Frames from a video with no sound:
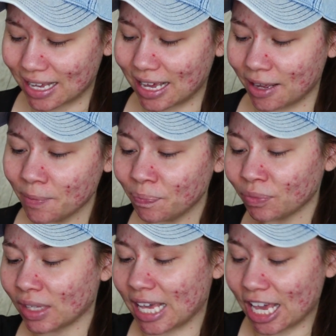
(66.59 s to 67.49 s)
He
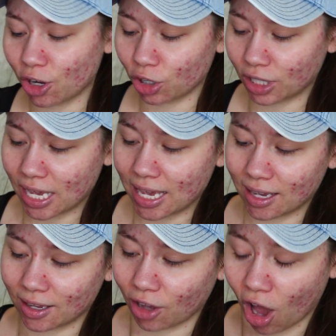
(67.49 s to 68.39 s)
eagerly
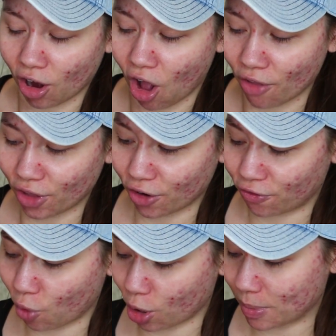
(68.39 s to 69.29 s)
got on there
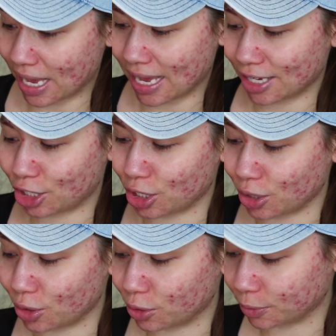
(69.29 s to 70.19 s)
for me
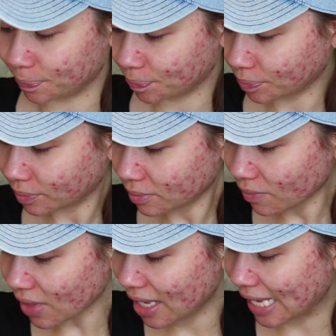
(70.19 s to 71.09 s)
to
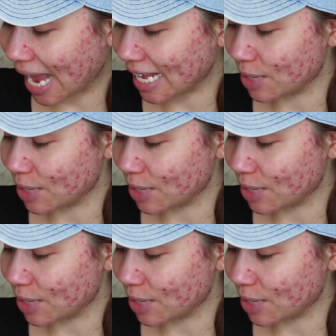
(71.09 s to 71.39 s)
get it.